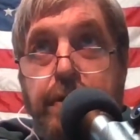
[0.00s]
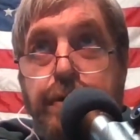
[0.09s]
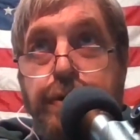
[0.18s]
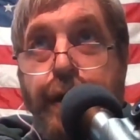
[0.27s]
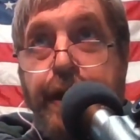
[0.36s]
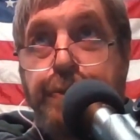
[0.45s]

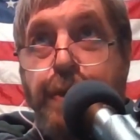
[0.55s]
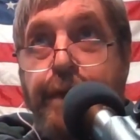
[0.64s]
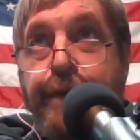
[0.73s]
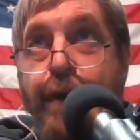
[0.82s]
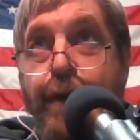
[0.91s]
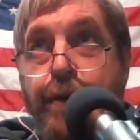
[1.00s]
transmit
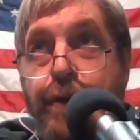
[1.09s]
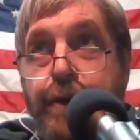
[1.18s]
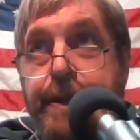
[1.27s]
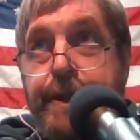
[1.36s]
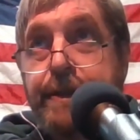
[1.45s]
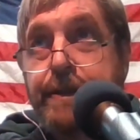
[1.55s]
further
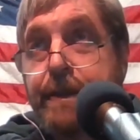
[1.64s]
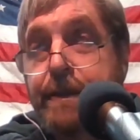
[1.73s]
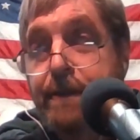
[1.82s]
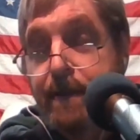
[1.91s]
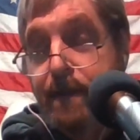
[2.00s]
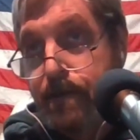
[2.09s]

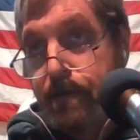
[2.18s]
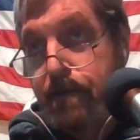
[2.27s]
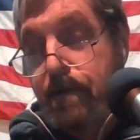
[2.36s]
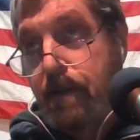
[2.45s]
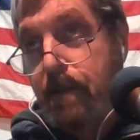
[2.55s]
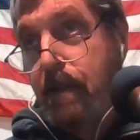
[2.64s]
distances
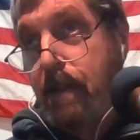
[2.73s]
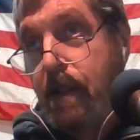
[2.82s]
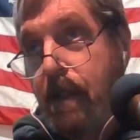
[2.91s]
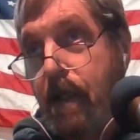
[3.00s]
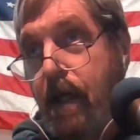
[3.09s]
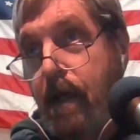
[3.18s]

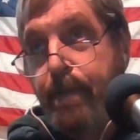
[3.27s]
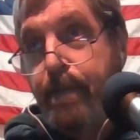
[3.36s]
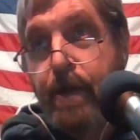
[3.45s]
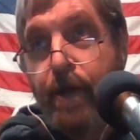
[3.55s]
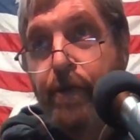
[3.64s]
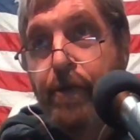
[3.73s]

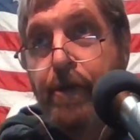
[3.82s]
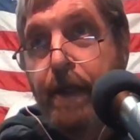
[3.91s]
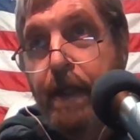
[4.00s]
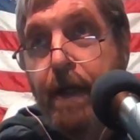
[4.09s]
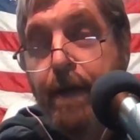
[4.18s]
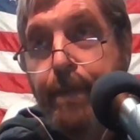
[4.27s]
because
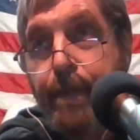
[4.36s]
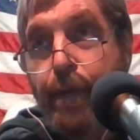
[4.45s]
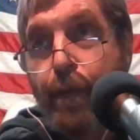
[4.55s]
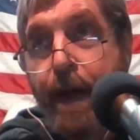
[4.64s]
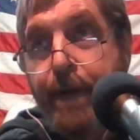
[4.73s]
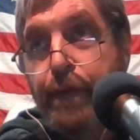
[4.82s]
the
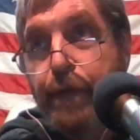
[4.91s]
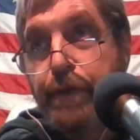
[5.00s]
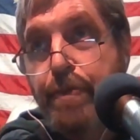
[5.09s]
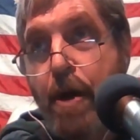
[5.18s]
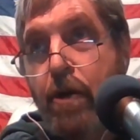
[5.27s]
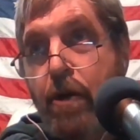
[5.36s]
waves are
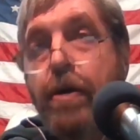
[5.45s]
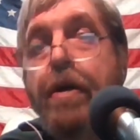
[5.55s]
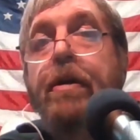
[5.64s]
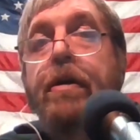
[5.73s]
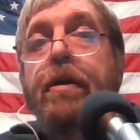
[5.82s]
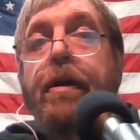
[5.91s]
smaller.
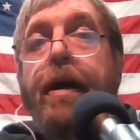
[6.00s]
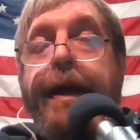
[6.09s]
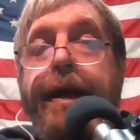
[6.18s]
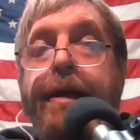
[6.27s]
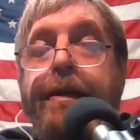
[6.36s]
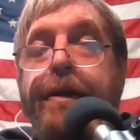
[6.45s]

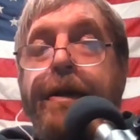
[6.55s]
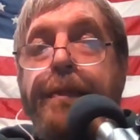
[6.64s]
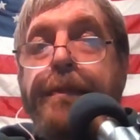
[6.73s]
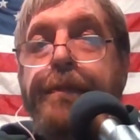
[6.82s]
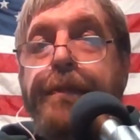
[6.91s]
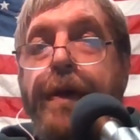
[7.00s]
And I
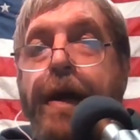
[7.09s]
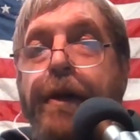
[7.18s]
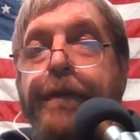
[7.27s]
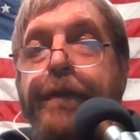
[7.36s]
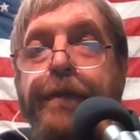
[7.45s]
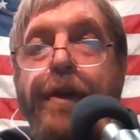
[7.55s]
don't know
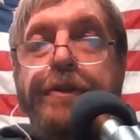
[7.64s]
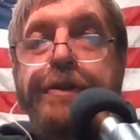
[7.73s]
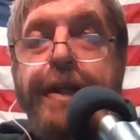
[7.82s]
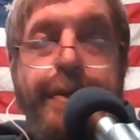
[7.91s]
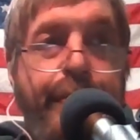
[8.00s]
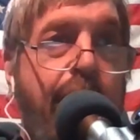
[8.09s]
if you've noticed at
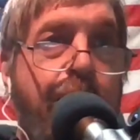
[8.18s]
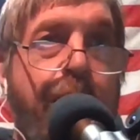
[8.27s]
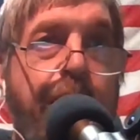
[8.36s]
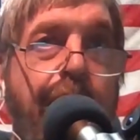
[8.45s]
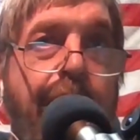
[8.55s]
the beach when